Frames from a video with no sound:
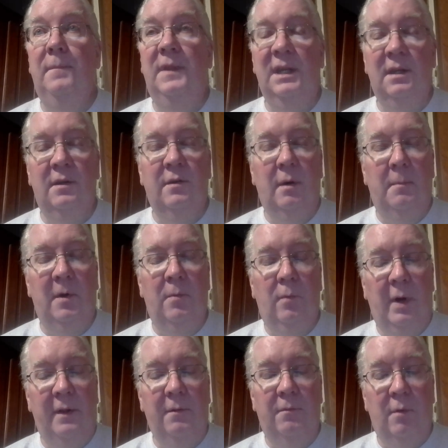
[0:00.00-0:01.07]
The inclement
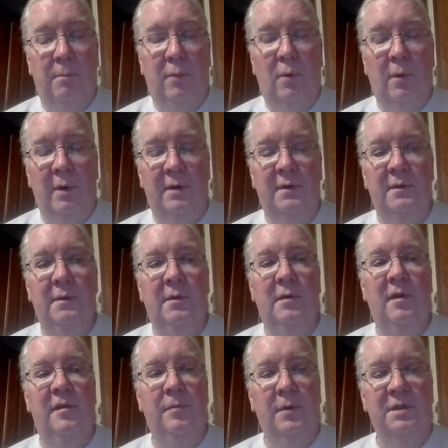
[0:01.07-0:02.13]
weather report
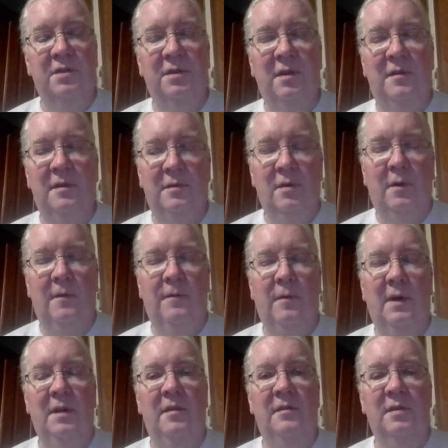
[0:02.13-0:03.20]
switches the turf
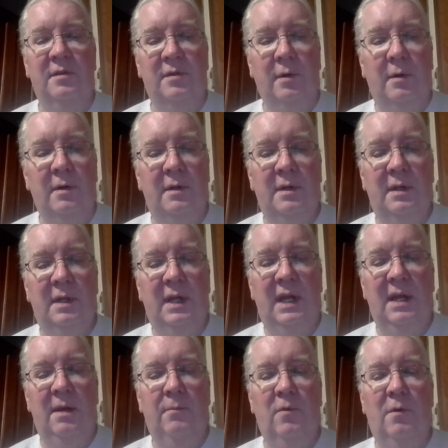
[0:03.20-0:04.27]
race to dirt,
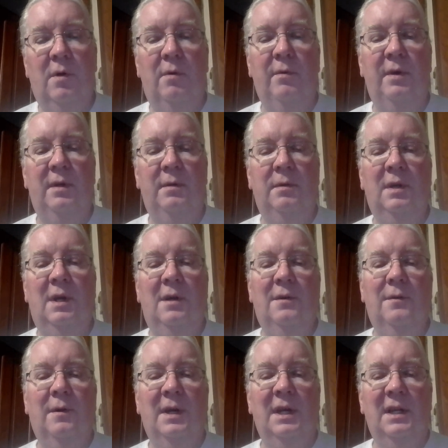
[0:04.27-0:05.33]
and we're only
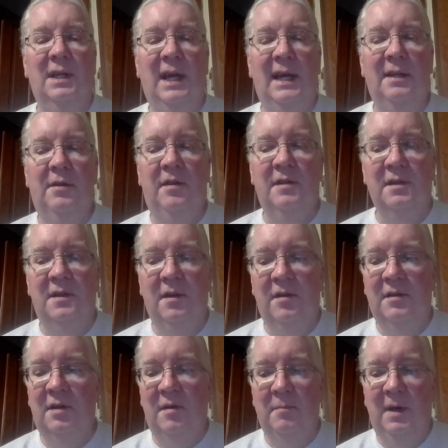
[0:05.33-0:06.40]
looking at
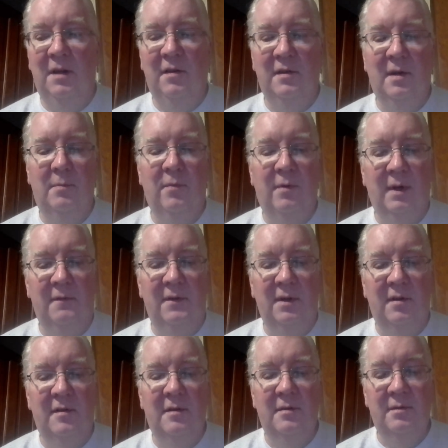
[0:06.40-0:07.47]
statistics based on
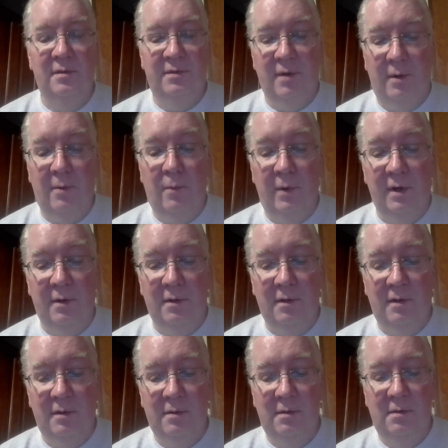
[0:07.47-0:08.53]
previous dirt
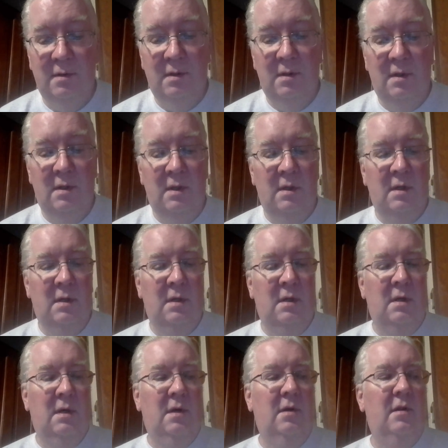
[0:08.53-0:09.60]
winners.
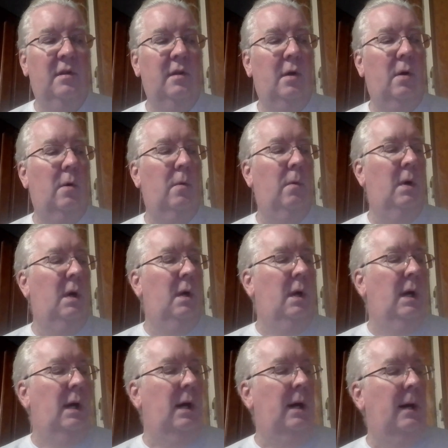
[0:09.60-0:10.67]
So
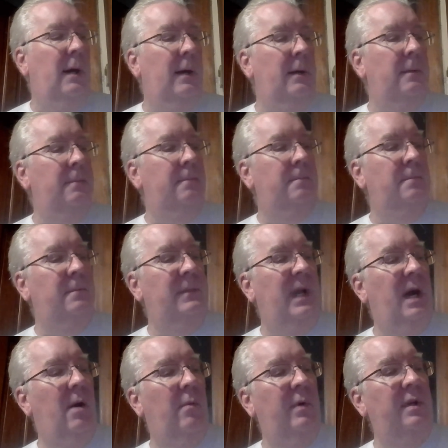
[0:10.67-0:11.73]

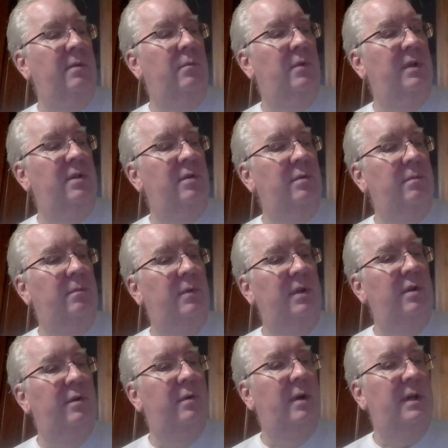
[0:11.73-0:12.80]
now, when
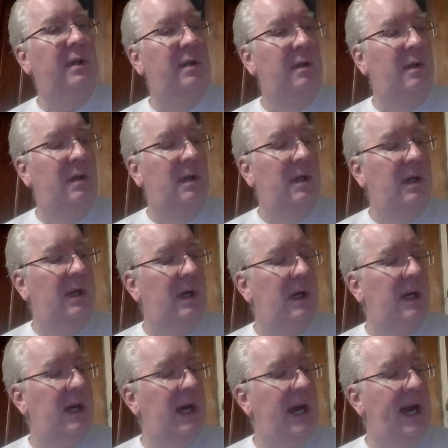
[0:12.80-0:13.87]
you look
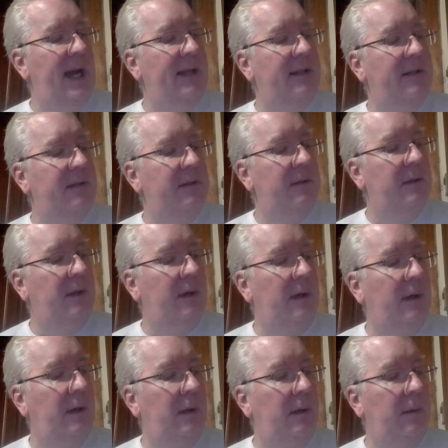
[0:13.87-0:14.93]
at
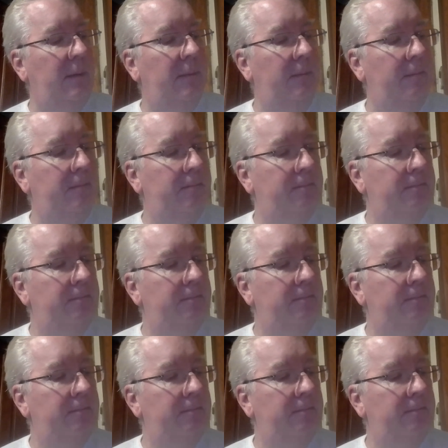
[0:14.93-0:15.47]
the